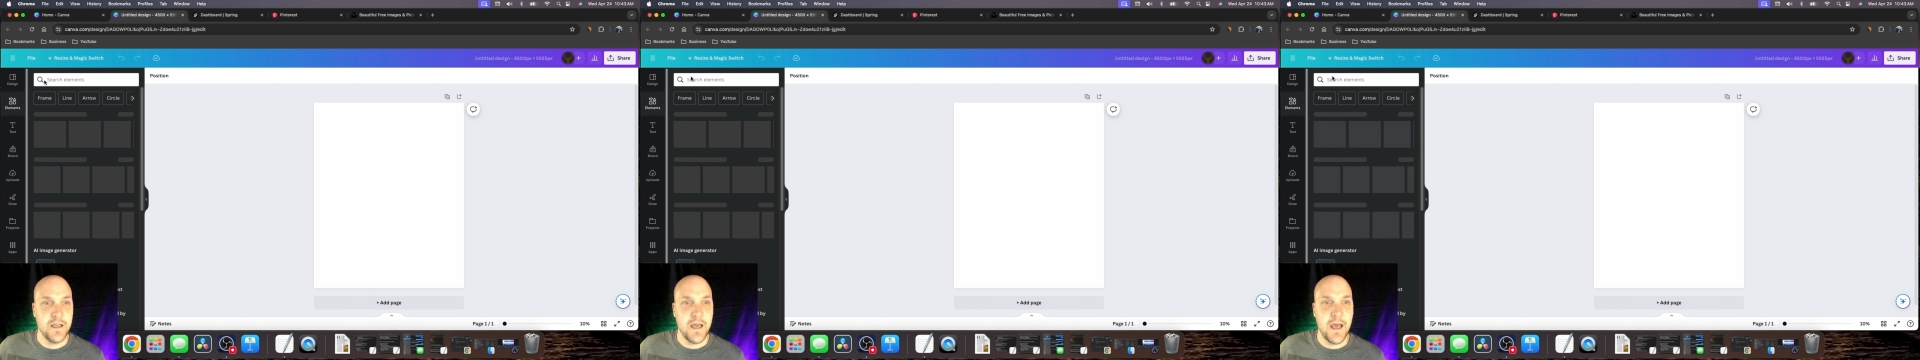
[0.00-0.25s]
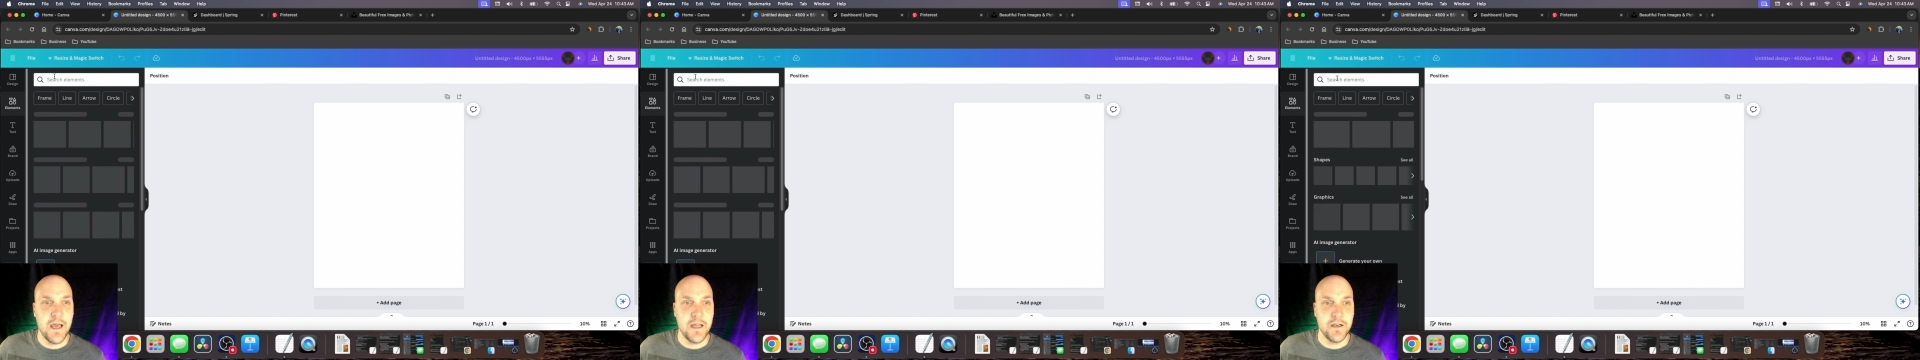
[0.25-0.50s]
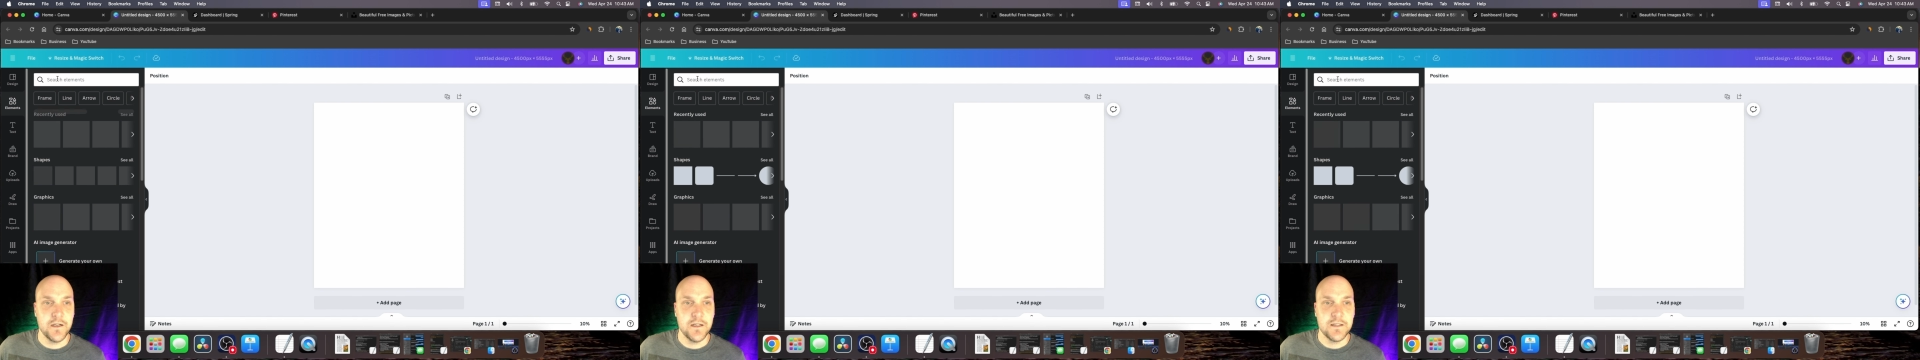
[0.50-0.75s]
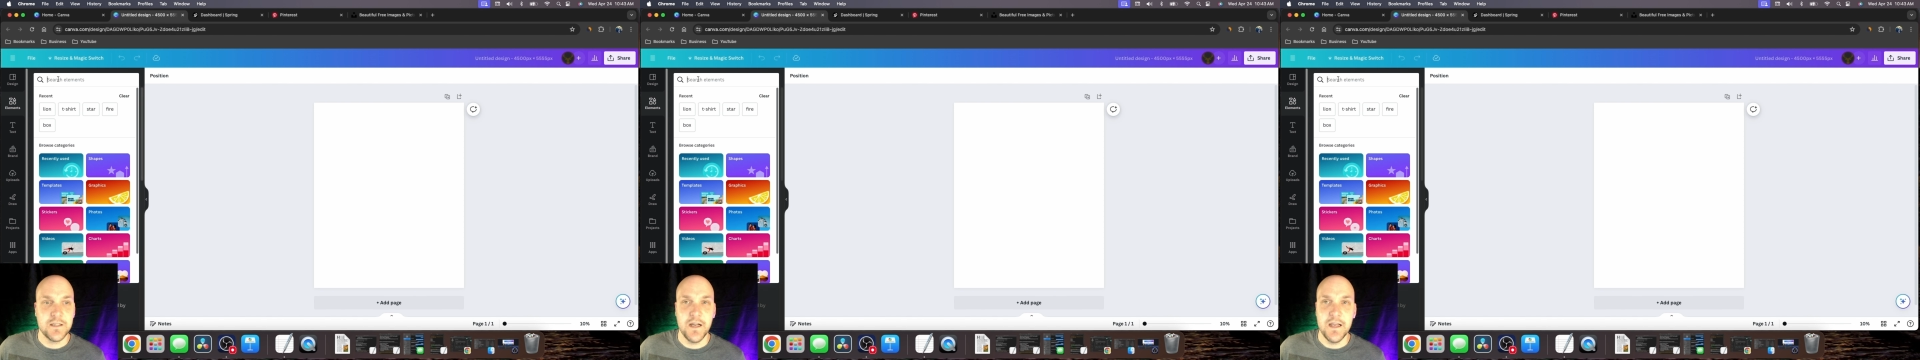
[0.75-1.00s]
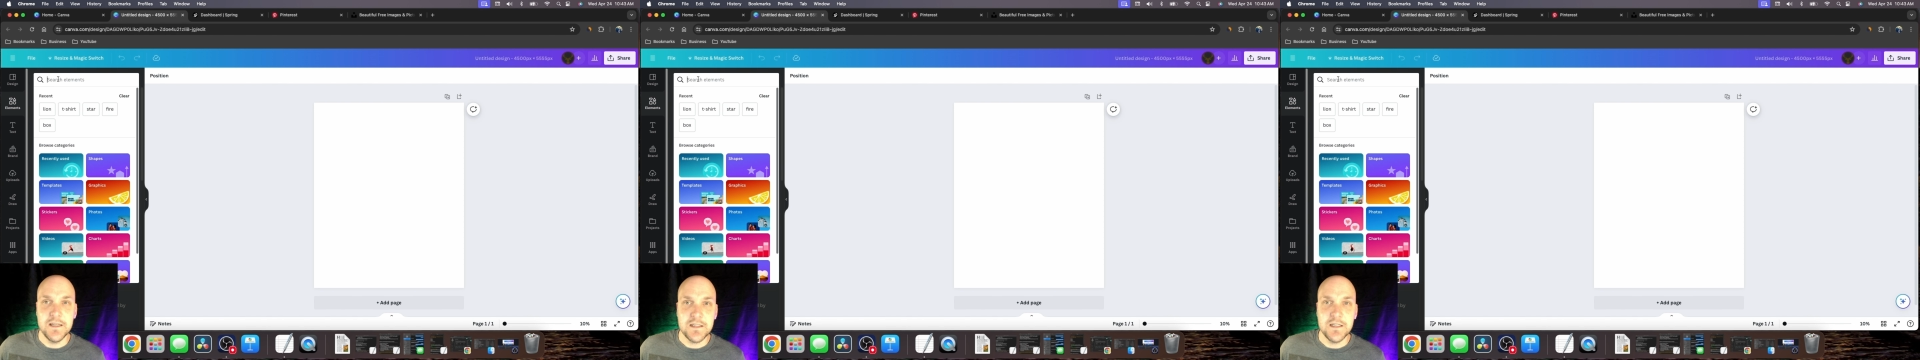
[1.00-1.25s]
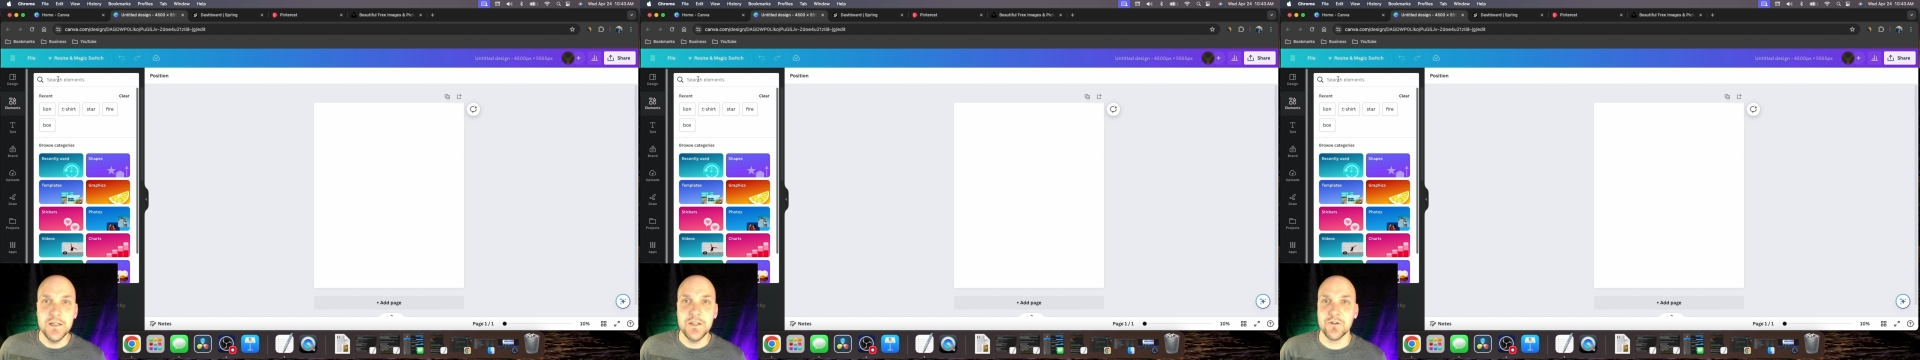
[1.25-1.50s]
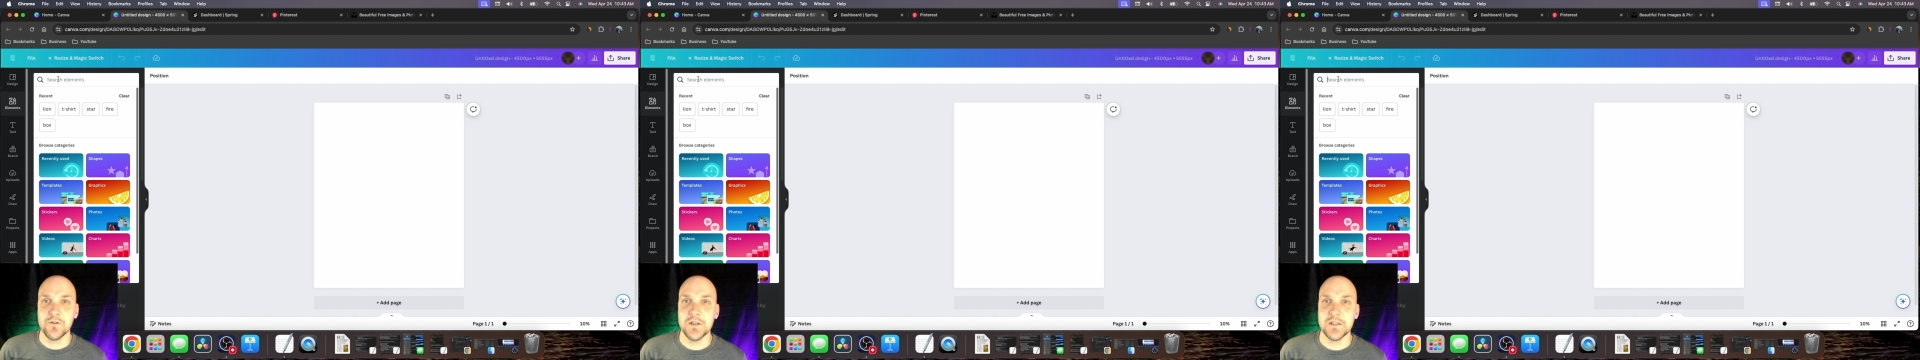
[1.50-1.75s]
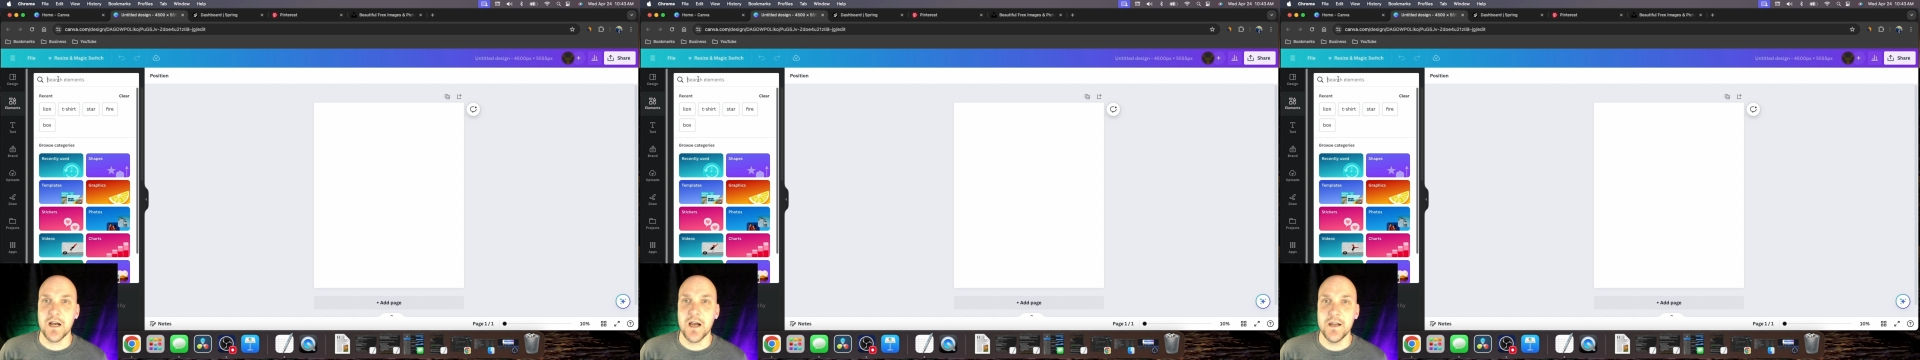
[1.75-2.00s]
and today's t-shirt
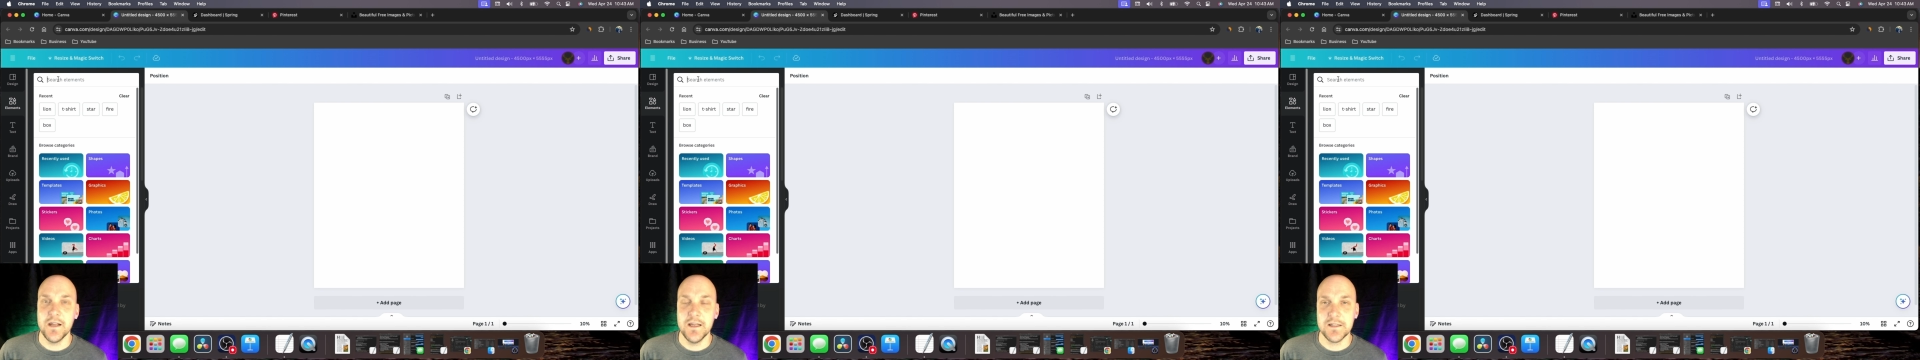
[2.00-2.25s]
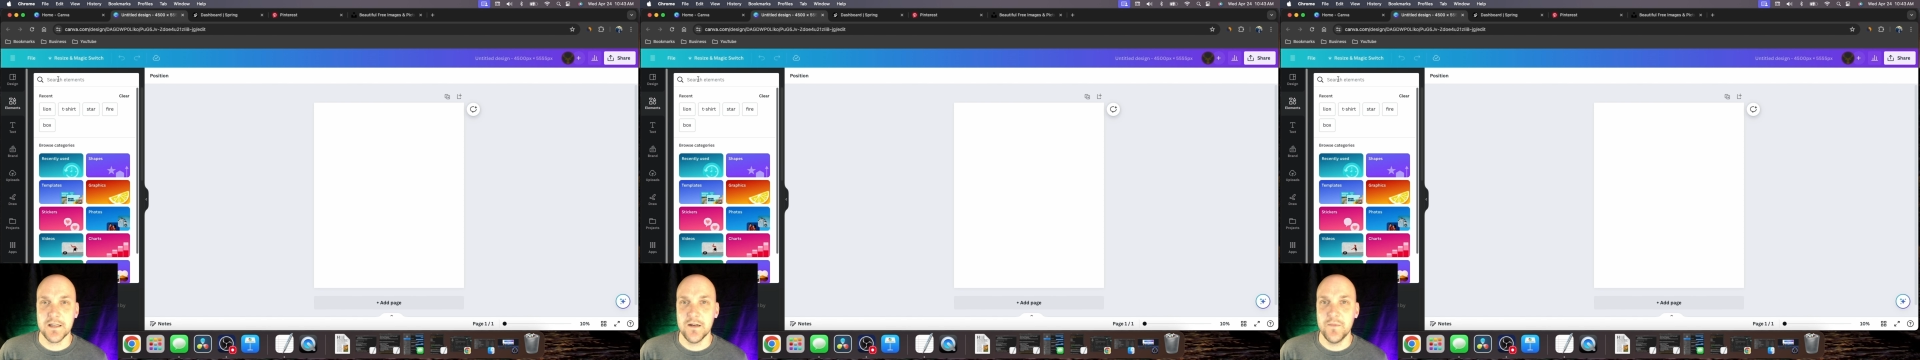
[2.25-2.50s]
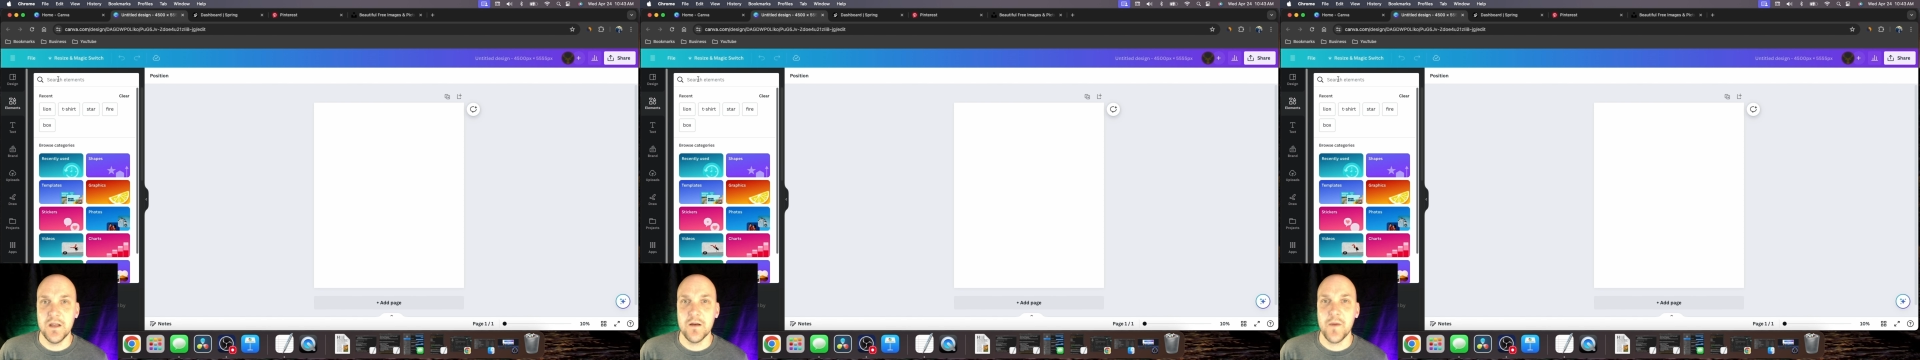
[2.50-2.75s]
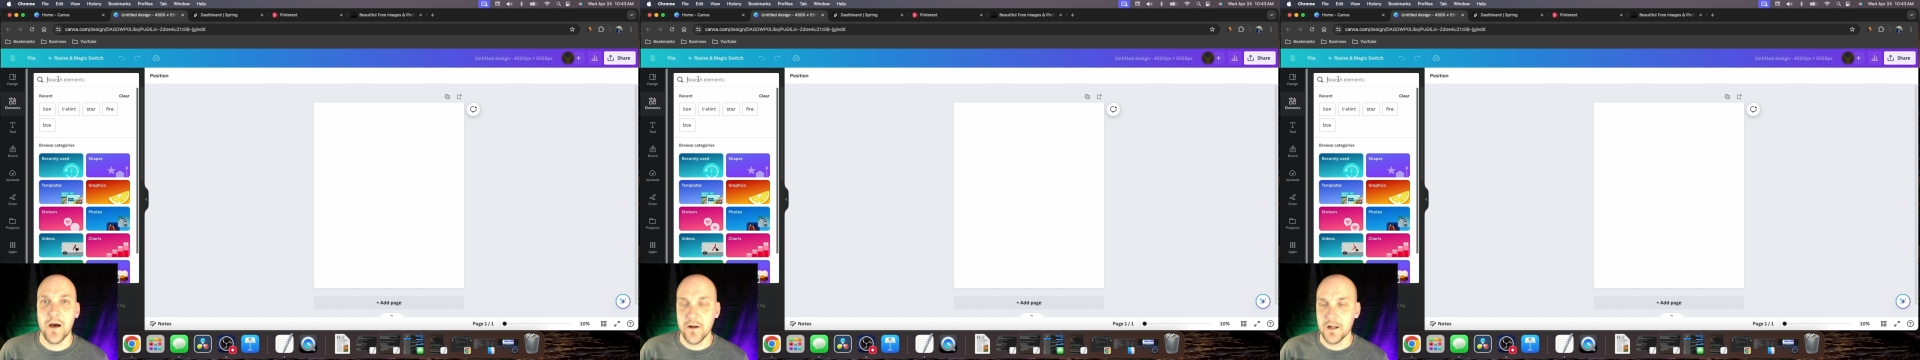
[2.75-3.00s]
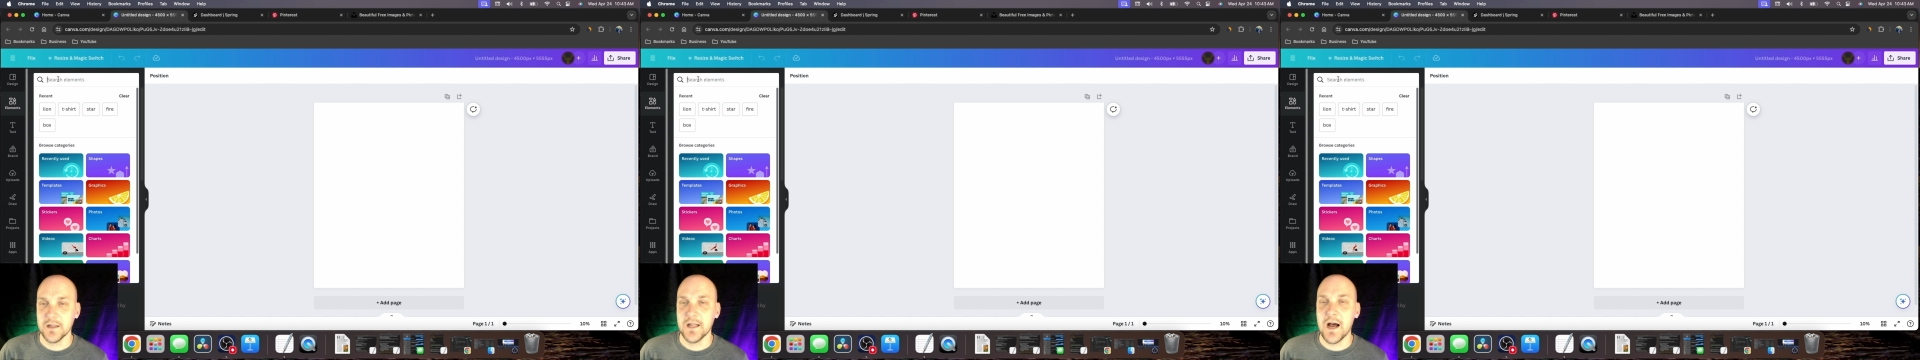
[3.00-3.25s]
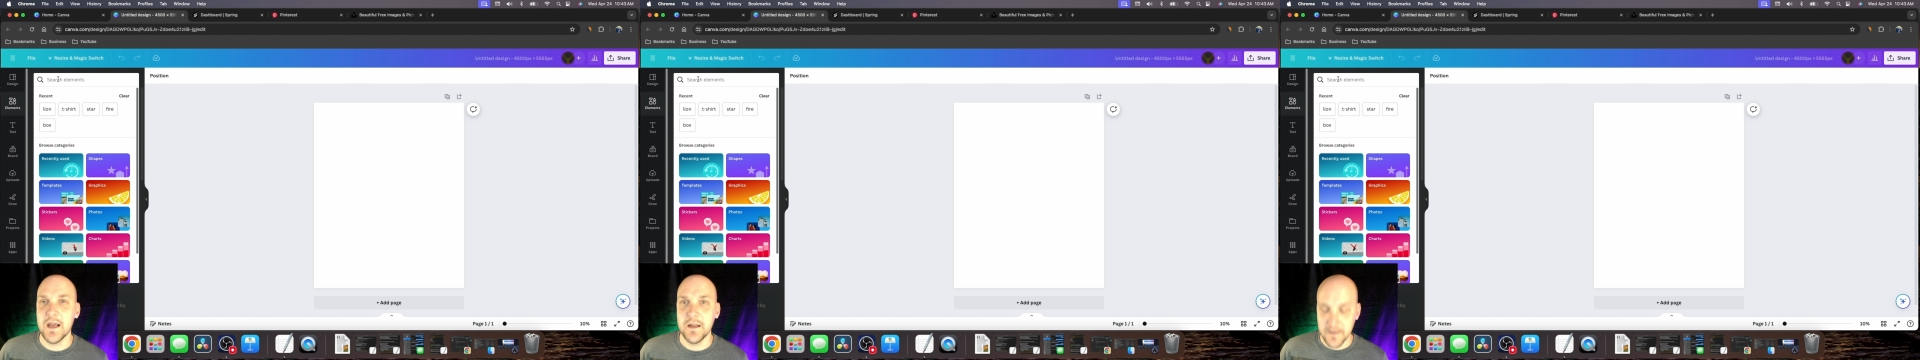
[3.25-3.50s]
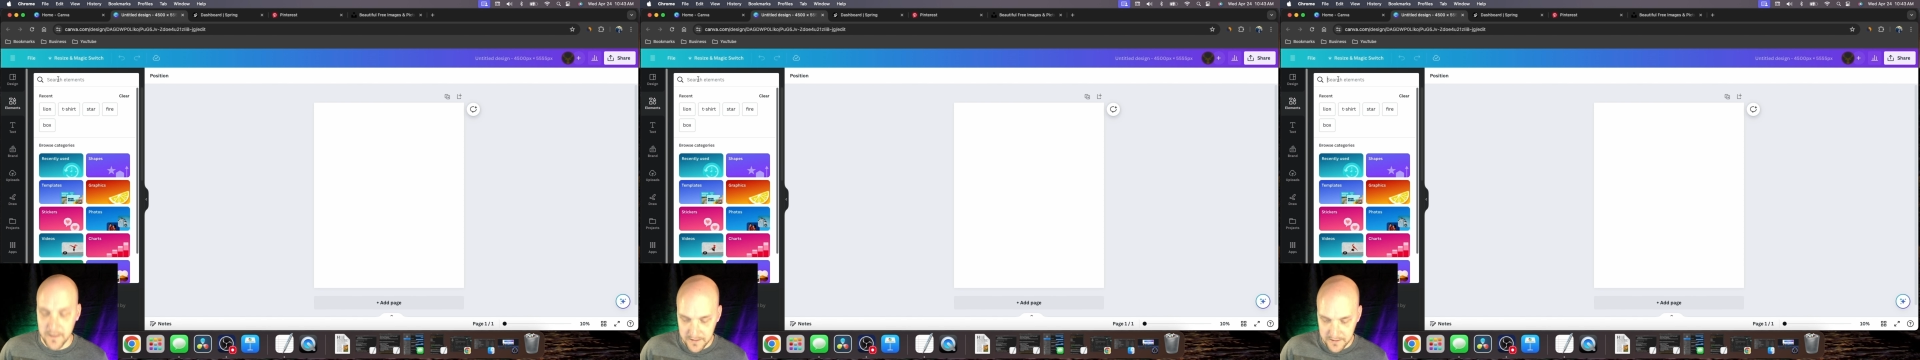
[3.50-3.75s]
design is going to be about a lion.